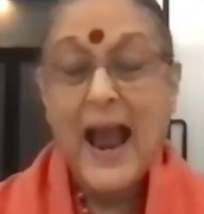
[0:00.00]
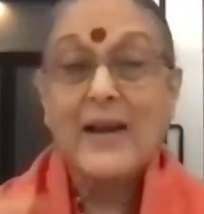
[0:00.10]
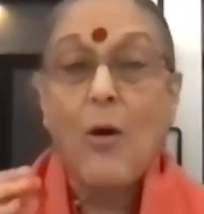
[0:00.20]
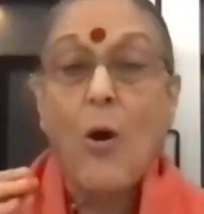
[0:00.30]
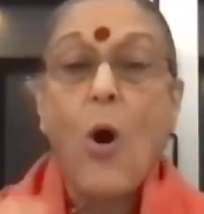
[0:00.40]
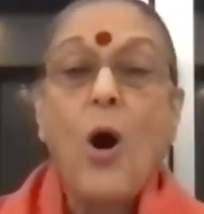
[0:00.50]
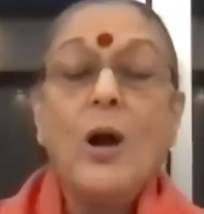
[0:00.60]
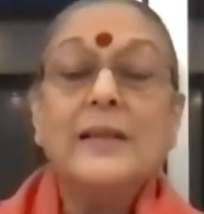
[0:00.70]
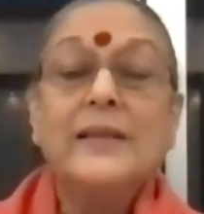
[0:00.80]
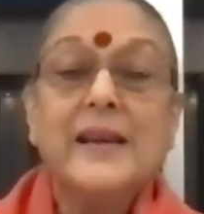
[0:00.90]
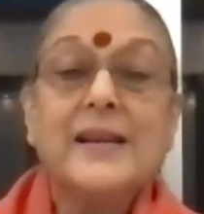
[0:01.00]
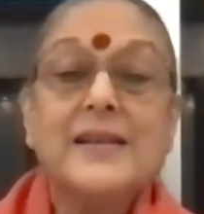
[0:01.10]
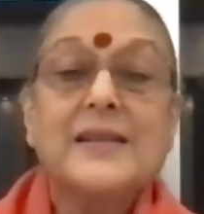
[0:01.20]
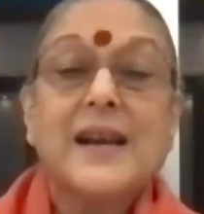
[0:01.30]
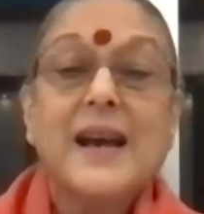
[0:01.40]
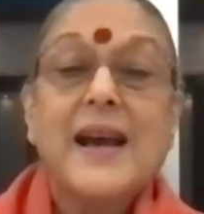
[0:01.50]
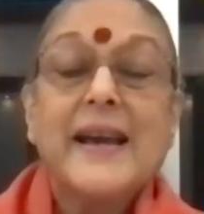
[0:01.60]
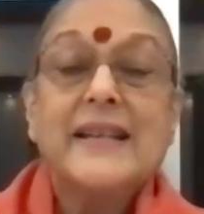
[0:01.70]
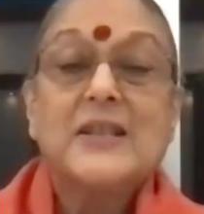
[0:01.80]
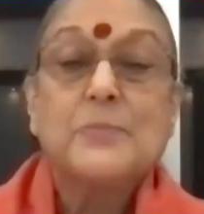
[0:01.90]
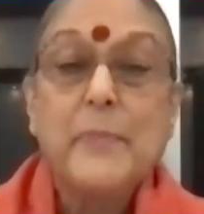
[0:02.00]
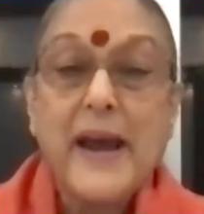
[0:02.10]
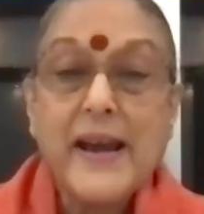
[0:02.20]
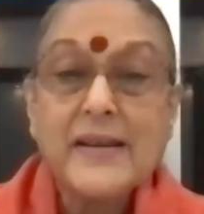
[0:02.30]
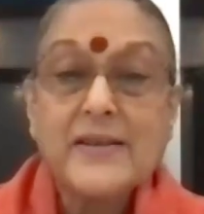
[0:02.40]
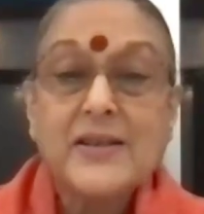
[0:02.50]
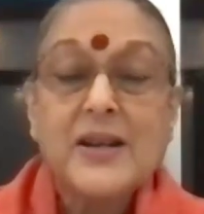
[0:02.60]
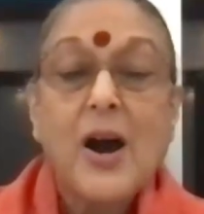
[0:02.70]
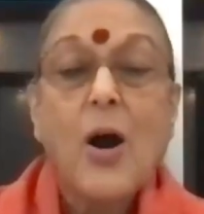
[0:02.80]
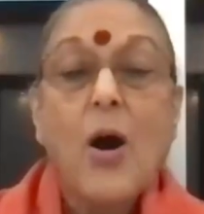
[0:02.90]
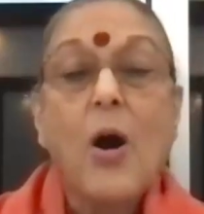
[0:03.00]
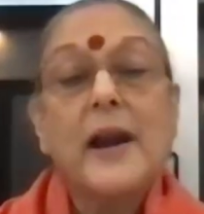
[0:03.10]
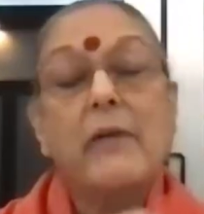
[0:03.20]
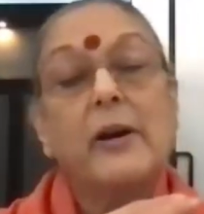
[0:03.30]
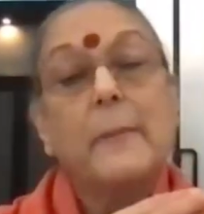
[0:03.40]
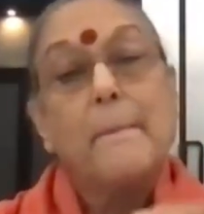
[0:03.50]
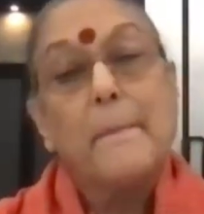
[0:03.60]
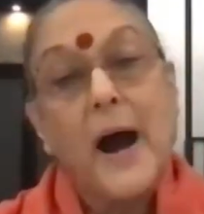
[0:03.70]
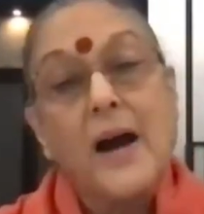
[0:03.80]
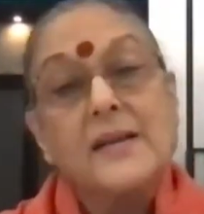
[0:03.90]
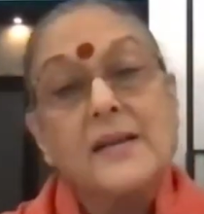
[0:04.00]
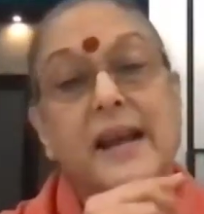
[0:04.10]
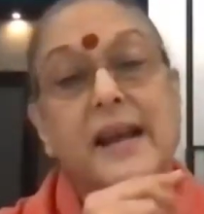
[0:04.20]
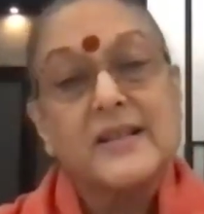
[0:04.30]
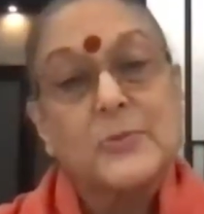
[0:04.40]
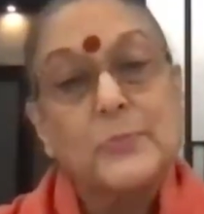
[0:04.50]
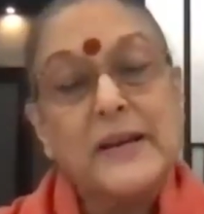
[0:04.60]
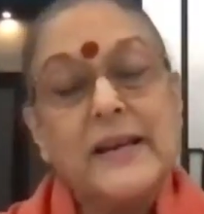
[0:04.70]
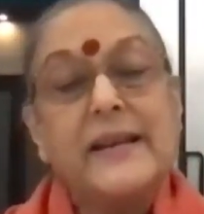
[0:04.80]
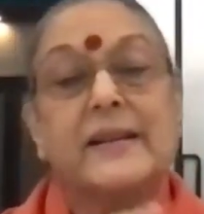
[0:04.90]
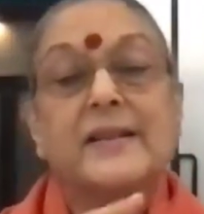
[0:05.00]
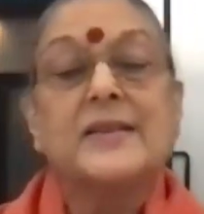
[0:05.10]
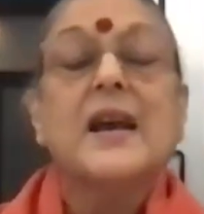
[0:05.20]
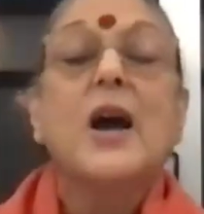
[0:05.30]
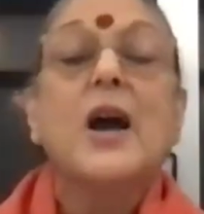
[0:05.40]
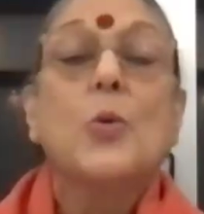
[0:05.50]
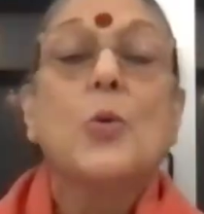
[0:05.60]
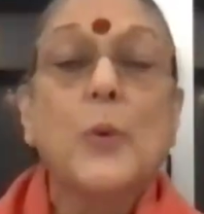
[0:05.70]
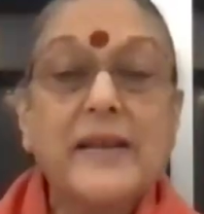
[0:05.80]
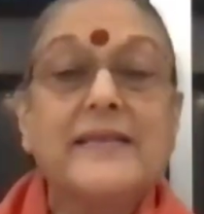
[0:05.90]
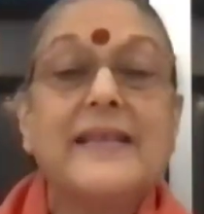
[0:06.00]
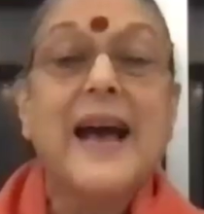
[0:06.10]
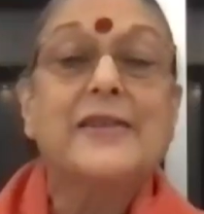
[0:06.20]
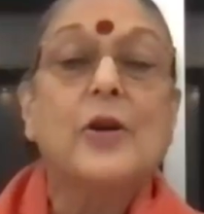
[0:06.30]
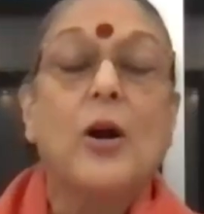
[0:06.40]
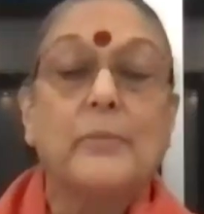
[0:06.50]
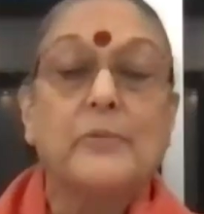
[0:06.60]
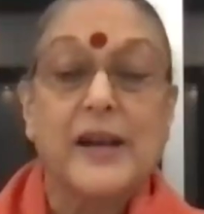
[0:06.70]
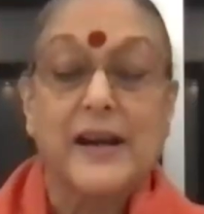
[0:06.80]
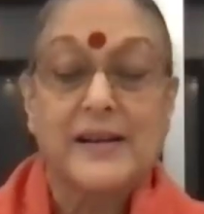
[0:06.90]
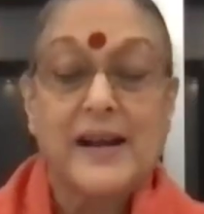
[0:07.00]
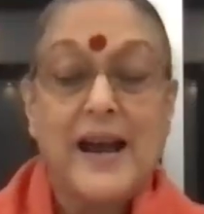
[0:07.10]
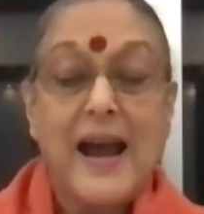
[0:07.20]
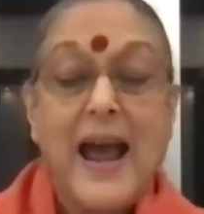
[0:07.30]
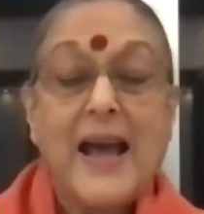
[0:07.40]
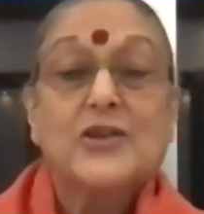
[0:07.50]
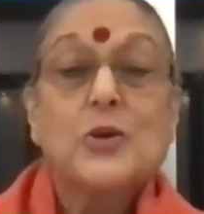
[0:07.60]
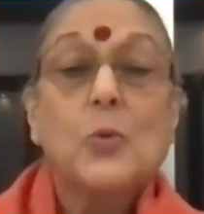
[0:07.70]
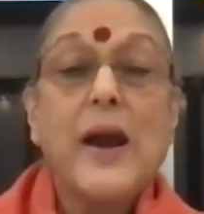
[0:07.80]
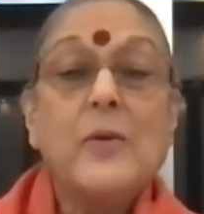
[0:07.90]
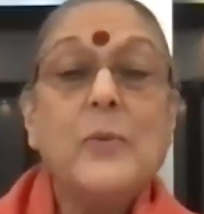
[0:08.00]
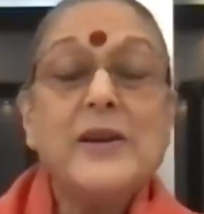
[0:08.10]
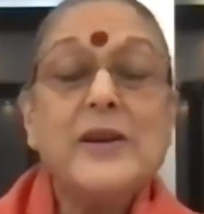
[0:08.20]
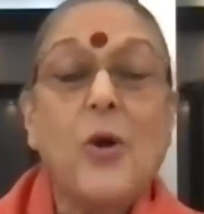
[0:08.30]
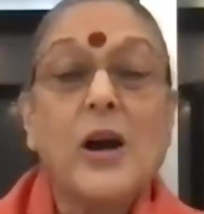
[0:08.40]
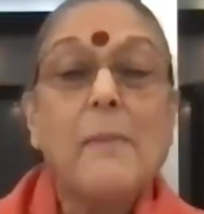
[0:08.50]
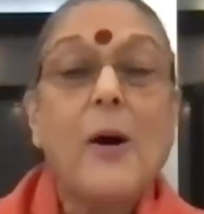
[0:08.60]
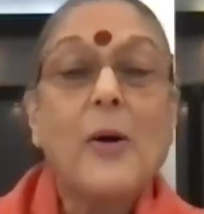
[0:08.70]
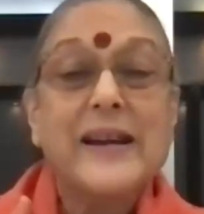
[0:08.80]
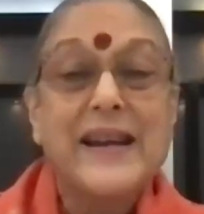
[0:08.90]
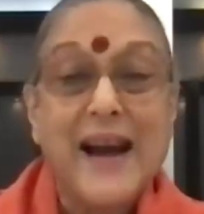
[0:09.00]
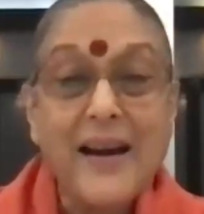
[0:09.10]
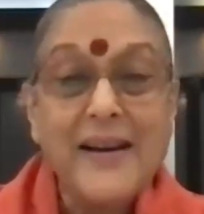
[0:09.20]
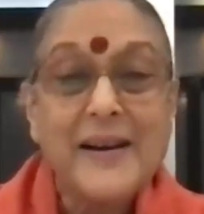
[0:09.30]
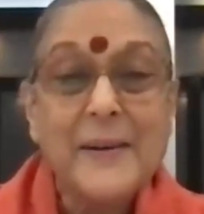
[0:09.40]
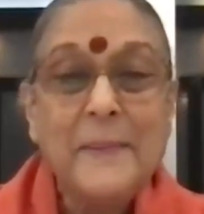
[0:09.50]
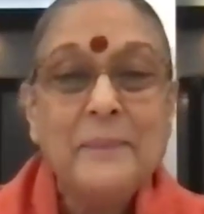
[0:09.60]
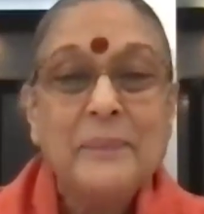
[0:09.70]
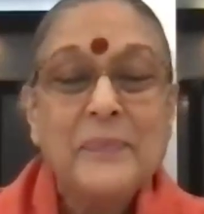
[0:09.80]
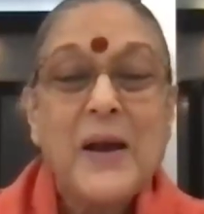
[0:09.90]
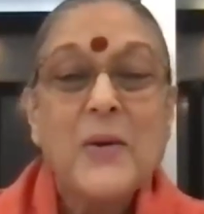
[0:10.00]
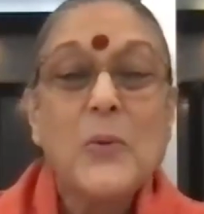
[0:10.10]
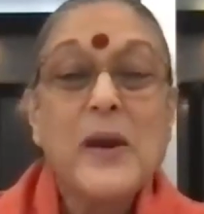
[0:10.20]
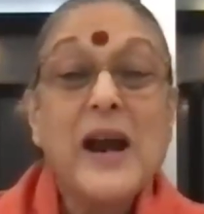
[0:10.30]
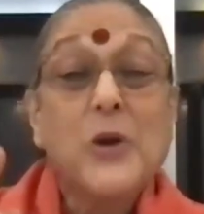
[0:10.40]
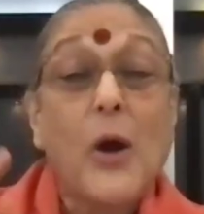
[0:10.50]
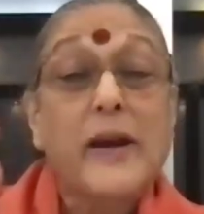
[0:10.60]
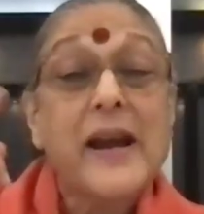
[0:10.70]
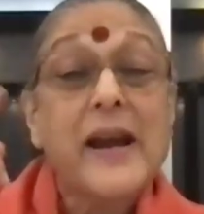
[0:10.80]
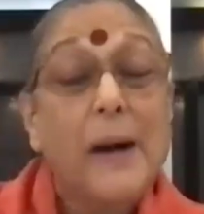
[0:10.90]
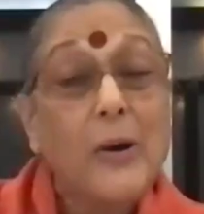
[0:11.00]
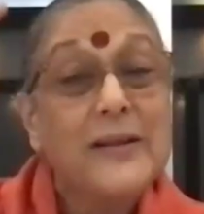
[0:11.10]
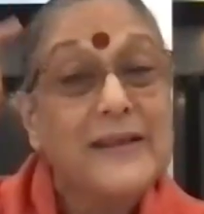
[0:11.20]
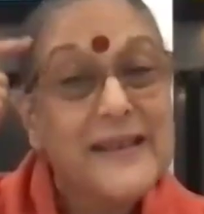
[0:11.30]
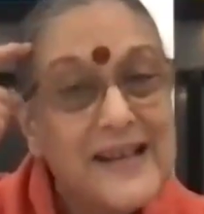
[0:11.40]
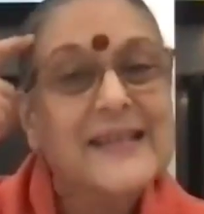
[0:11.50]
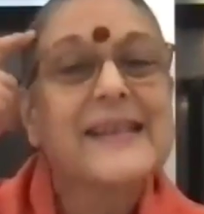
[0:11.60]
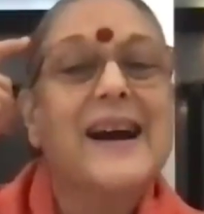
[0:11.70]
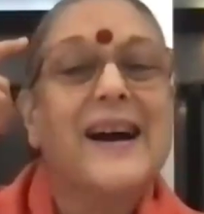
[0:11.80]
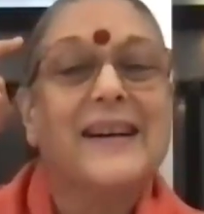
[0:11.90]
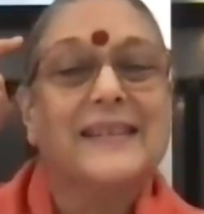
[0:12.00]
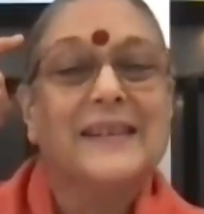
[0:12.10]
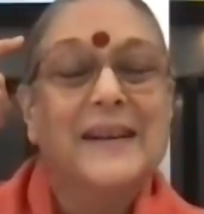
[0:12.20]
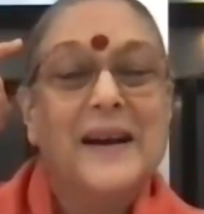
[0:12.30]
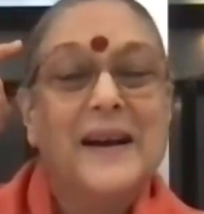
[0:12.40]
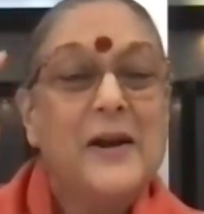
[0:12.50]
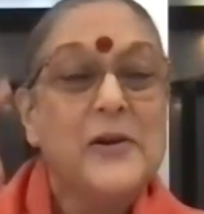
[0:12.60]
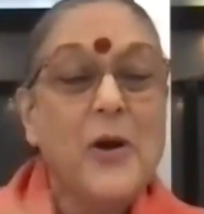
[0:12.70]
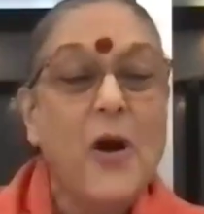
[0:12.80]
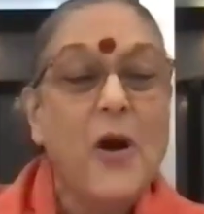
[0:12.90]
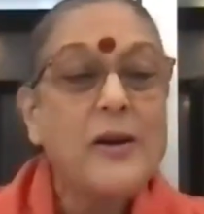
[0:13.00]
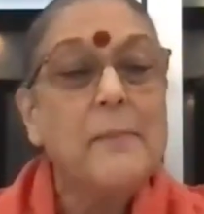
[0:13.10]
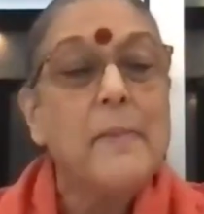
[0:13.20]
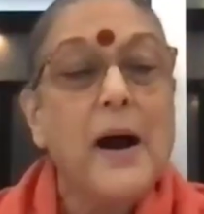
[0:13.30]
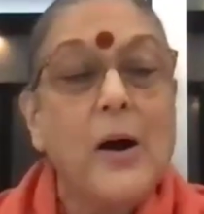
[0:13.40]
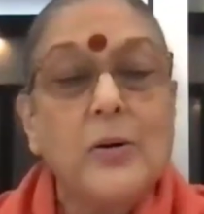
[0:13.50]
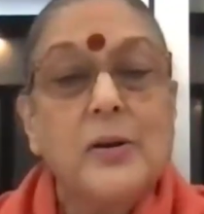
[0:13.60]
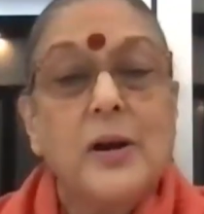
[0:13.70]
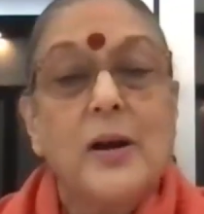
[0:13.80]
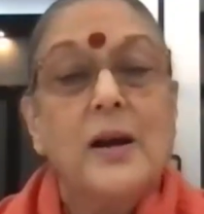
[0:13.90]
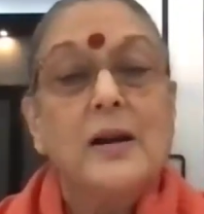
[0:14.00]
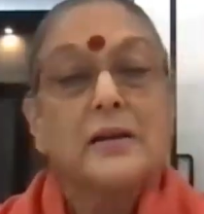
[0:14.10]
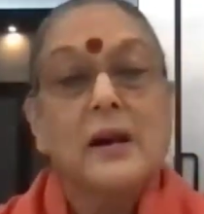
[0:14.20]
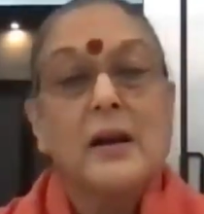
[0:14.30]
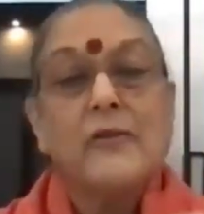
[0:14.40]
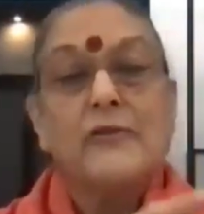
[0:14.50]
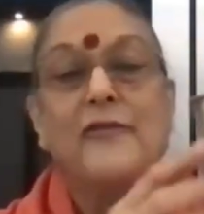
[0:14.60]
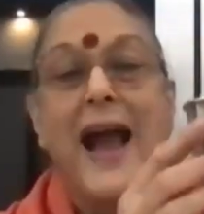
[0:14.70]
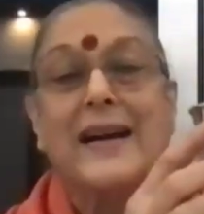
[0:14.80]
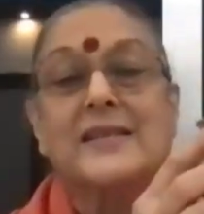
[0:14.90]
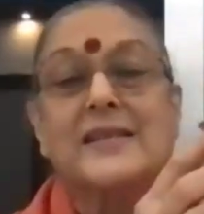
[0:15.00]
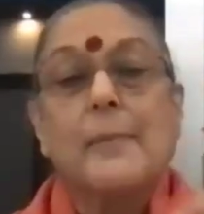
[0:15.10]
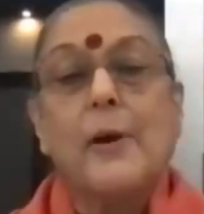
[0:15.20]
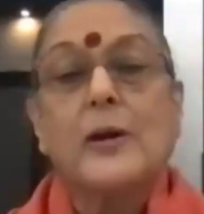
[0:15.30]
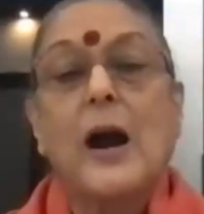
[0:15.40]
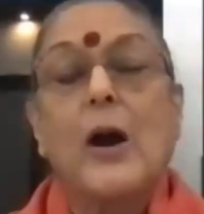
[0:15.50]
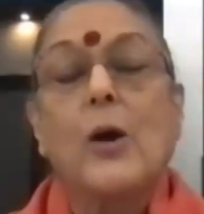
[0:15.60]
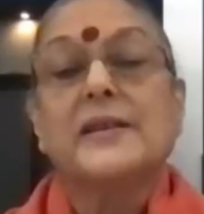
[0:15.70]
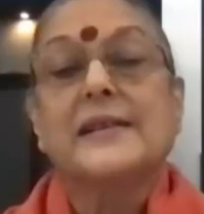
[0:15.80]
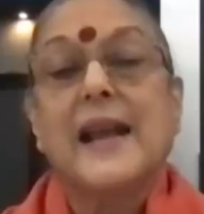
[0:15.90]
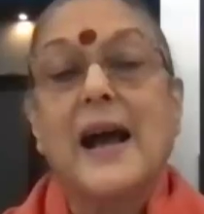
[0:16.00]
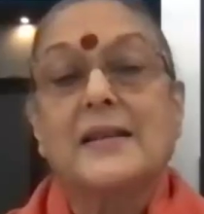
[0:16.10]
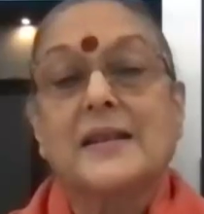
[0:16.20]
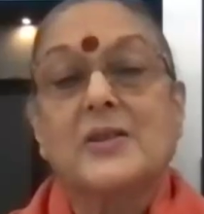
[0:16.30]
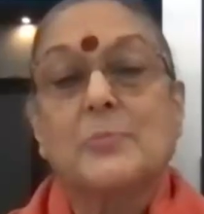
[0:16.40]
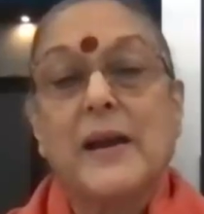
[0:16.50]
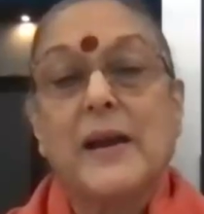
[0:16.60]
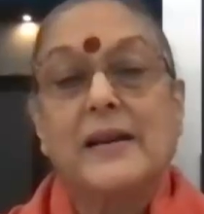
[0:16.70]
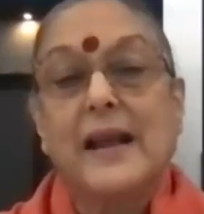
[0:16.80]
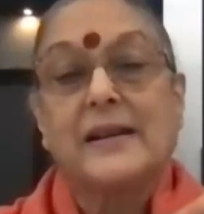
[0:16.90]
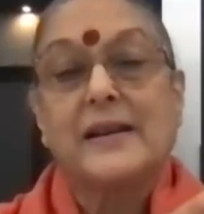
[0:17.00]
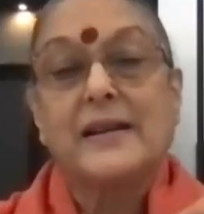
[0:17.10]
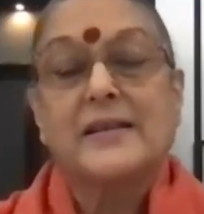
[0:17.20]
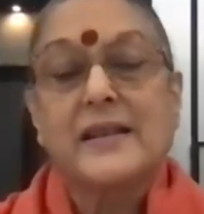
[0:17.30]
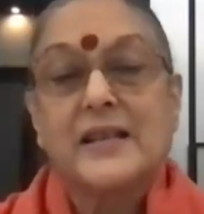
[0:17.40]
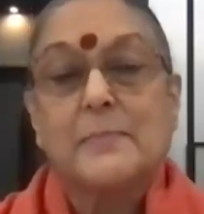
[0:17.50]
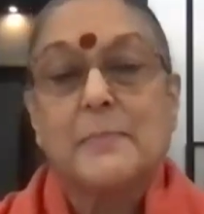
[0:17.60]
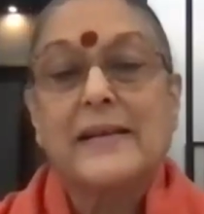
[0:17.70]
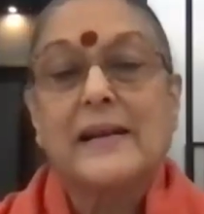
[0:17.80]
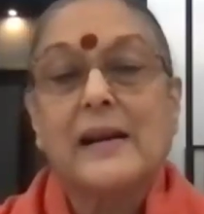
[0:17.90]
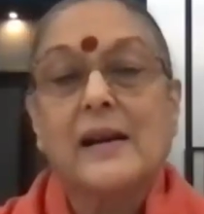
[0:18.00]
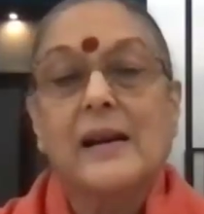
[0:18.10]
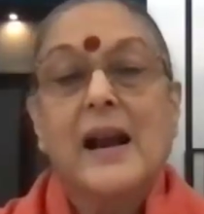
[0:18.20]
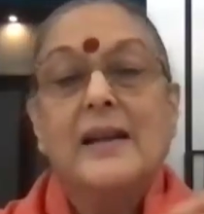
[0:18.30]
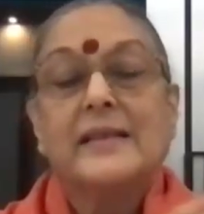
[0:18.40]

And all this is based on our past experience with that object. So when we talk about jnanam, we are talking about this jnana, not about the facts about how this glass is made, that it is this metal,